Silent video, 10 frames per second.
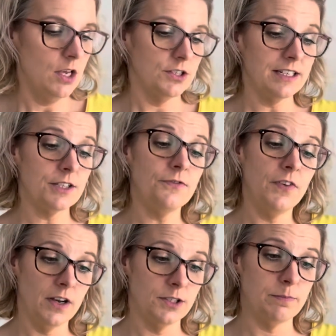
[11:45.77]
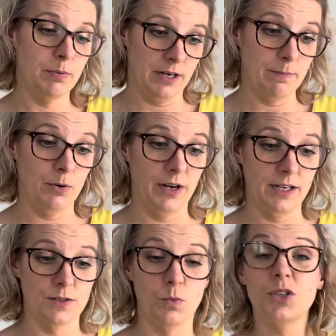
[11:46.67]
So that's the first bullet
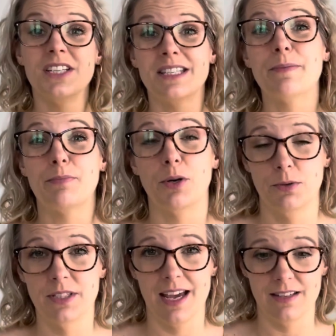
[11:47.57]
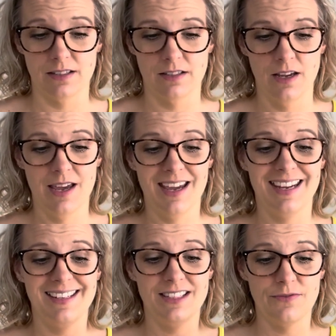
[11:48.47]
point. What is the process
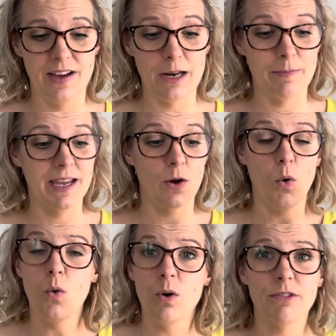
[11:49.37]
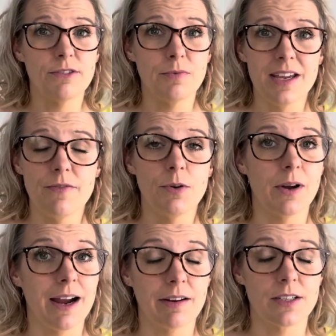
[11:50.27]
in developing all 3 of your
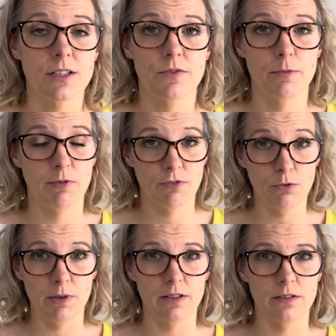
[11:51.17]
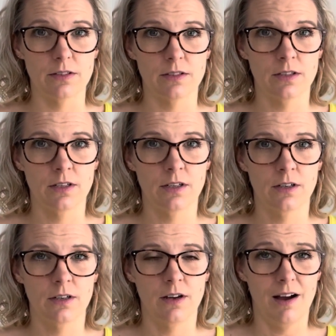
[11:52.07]
characters for performance?
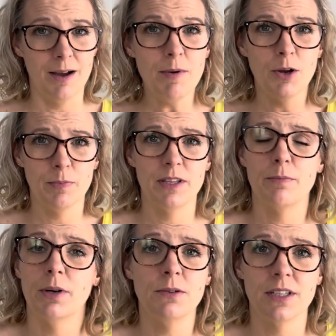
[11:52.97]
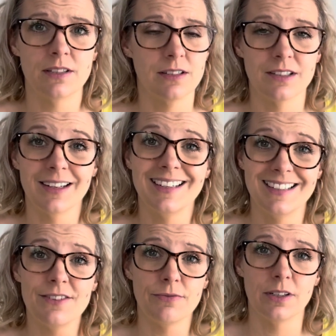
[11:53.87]
I'm hoping the process is slightly
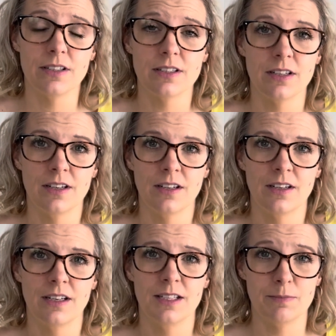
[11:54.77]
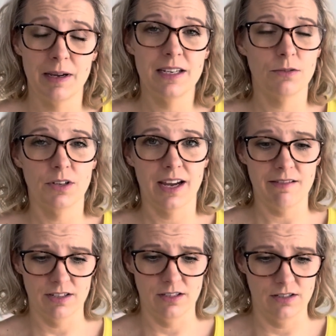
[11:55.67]
different depending on your
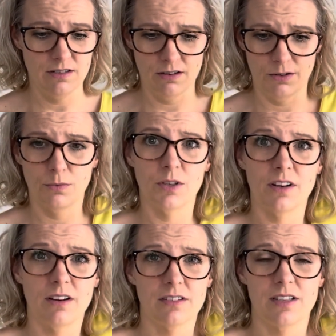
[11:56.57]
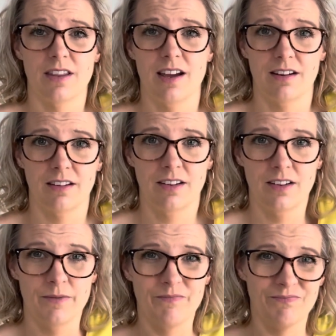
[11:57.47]
characters. You're not going to want to answer that
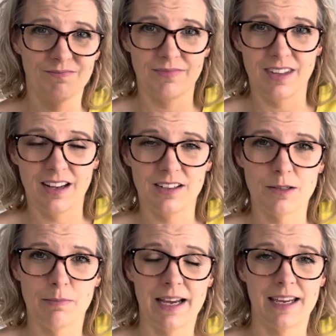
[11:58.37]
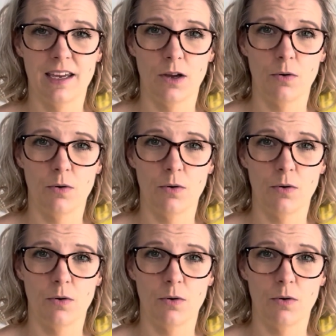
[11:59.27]
as a blanket